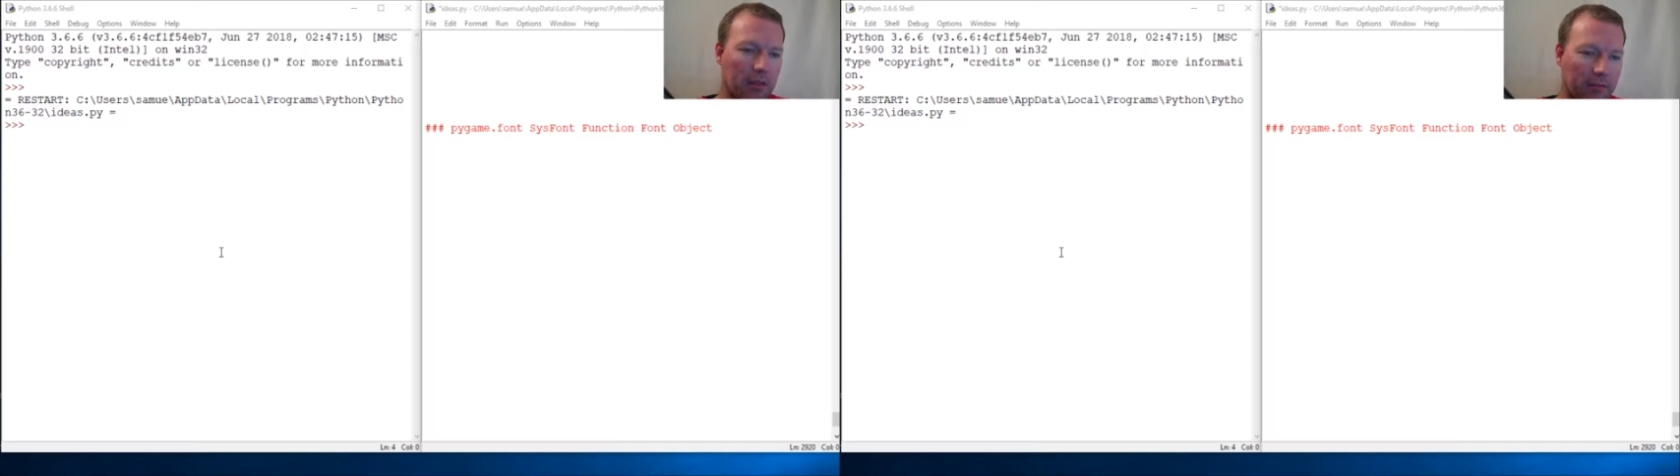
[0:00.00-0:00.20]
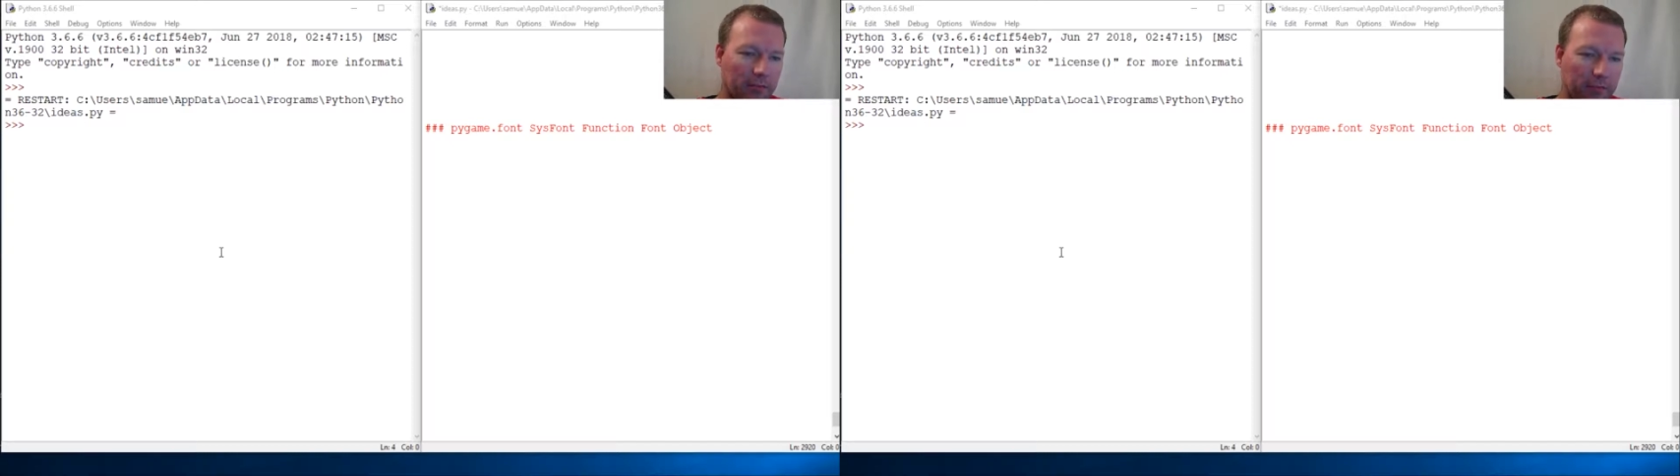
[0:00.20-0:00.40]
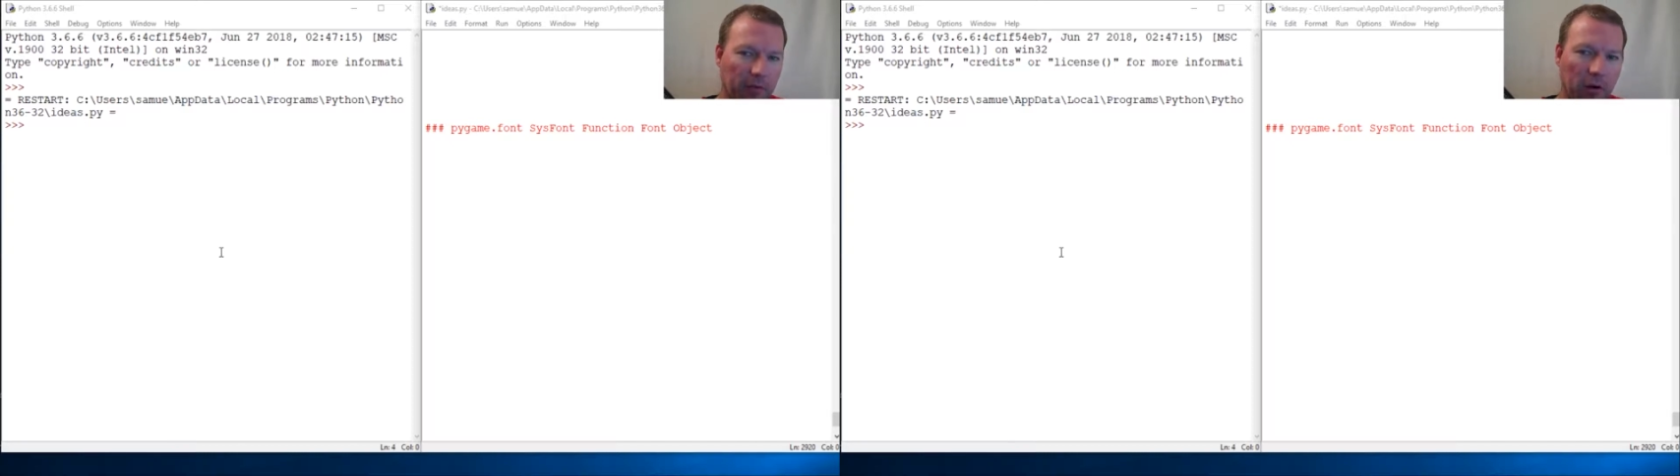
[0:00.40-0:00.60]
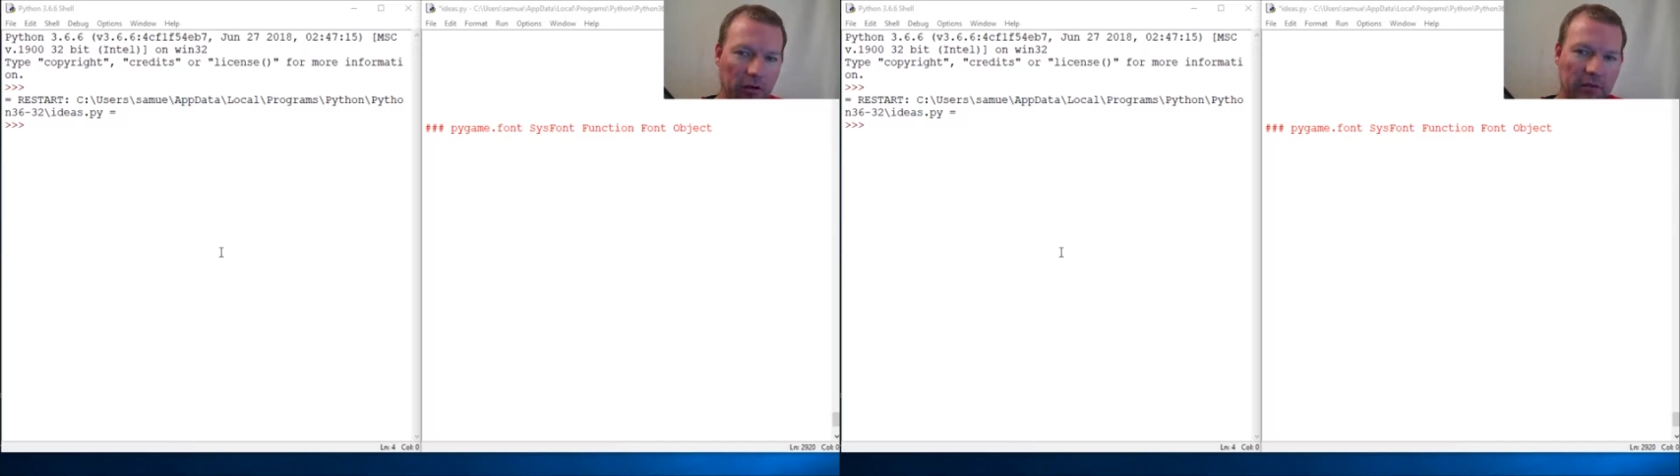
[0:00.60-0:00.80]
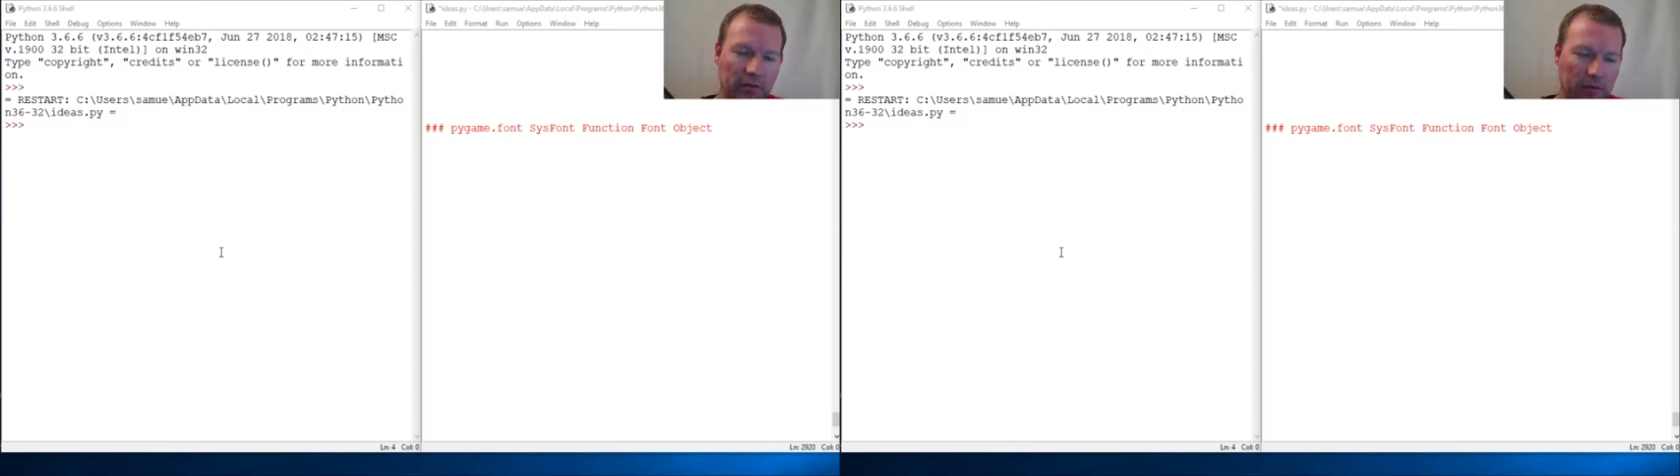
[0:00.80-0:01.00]
the
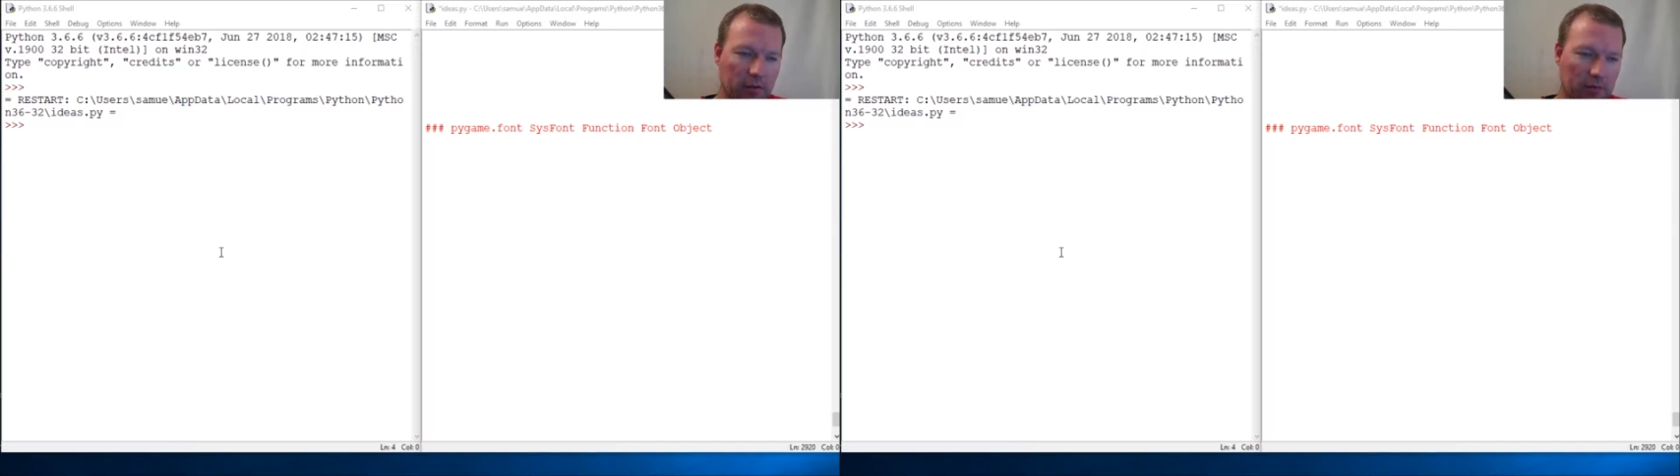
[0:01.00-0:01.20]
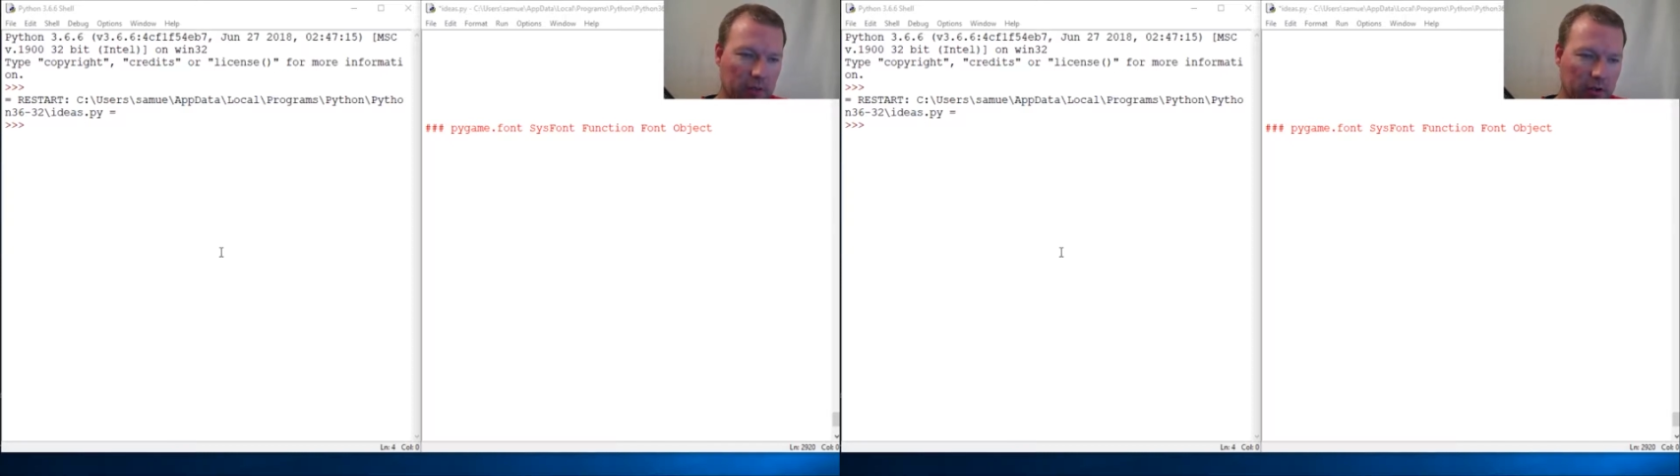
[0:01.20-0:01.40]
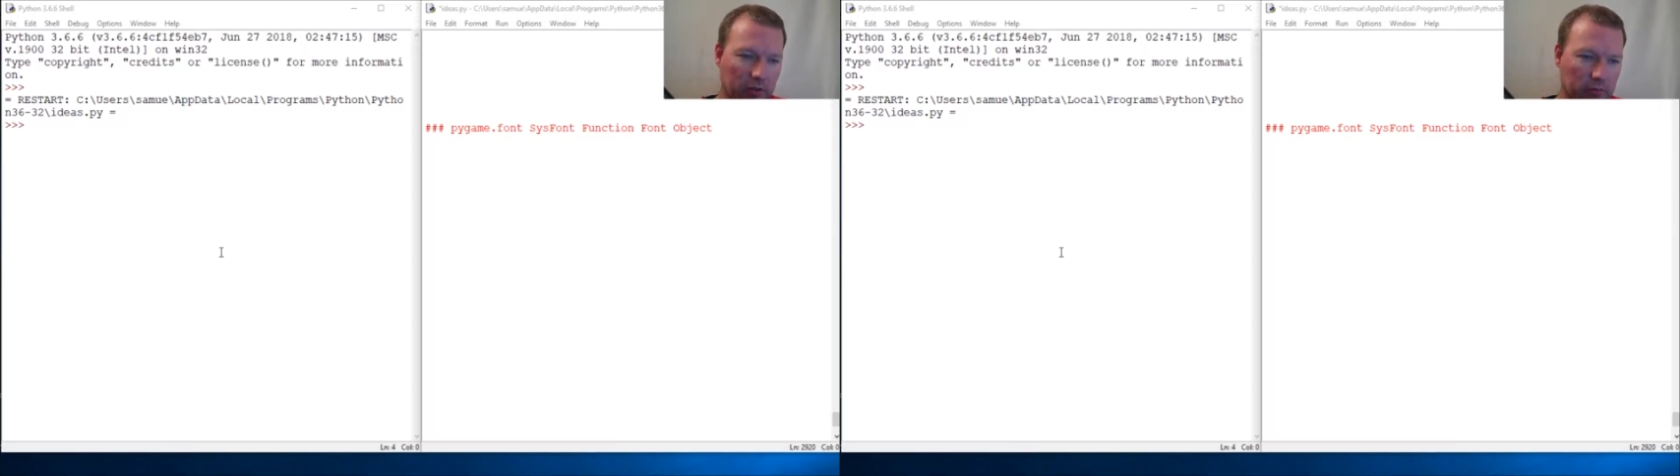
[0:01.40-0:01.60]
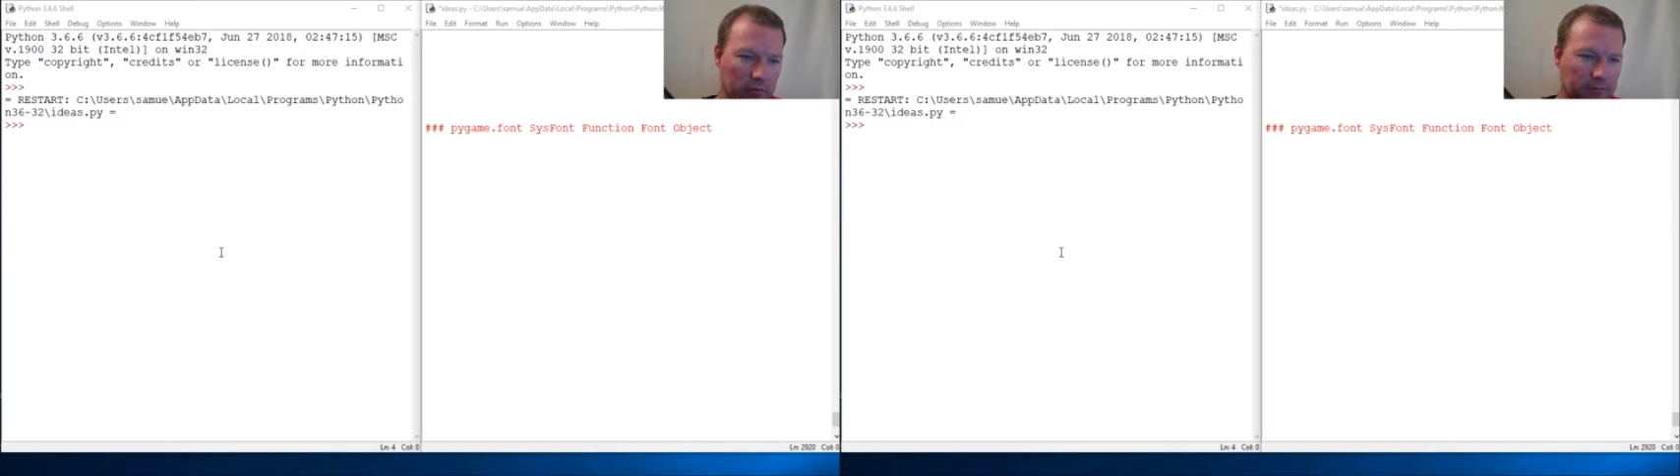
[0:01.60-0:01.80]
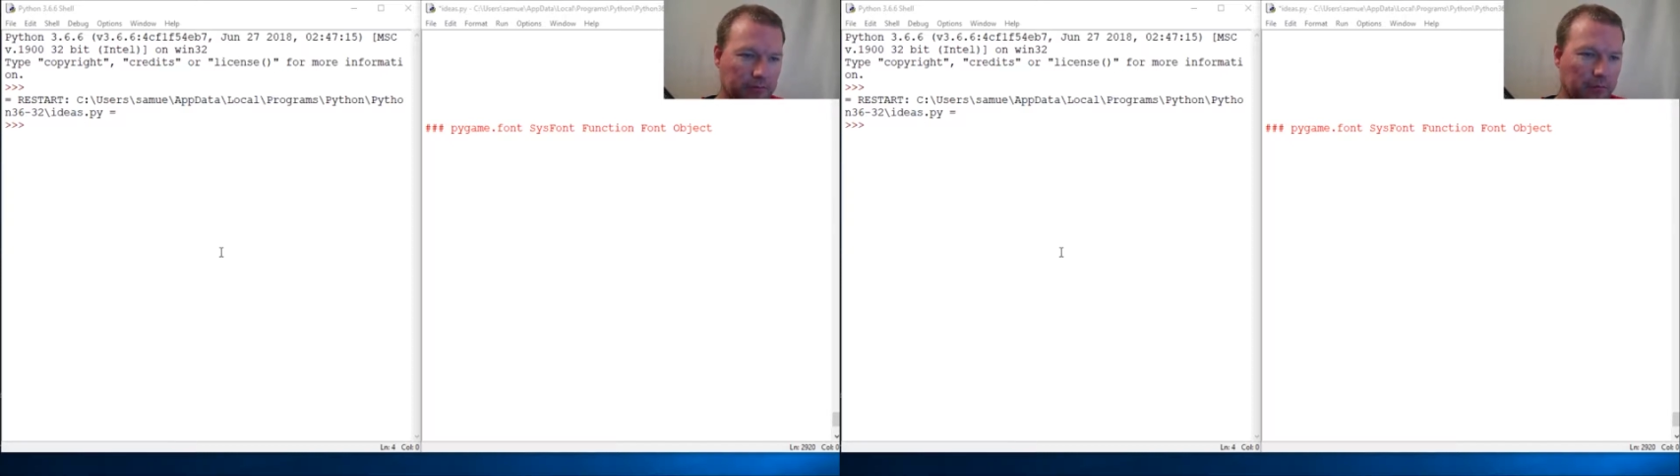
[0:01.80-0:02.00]
font
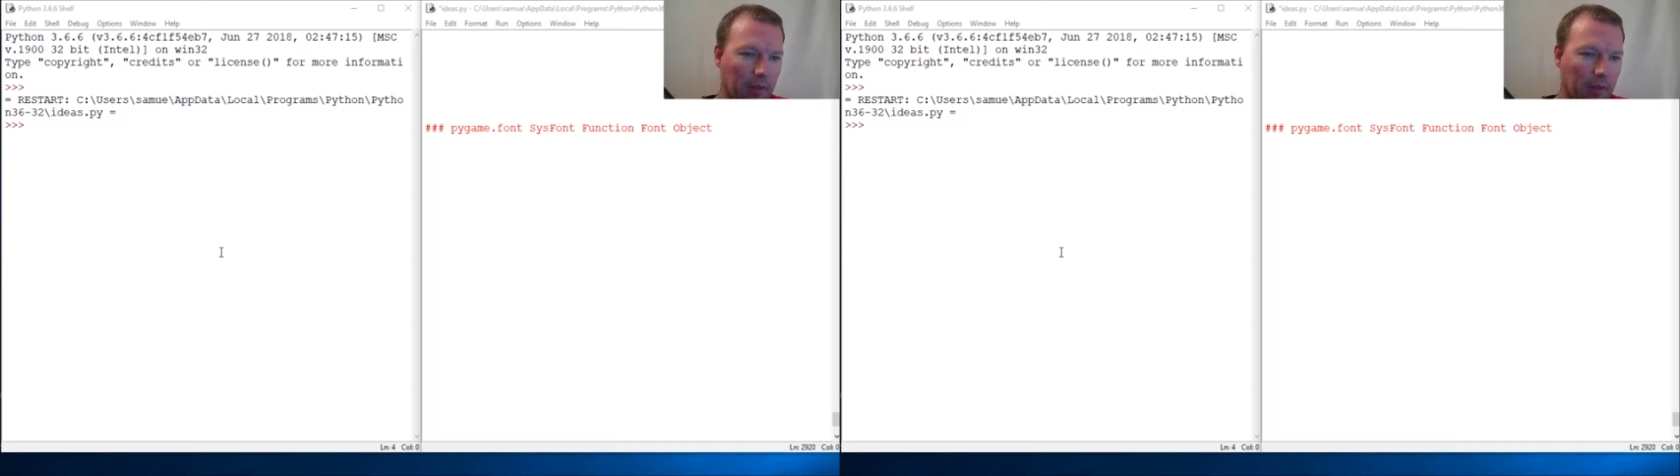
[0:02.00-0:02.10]
module.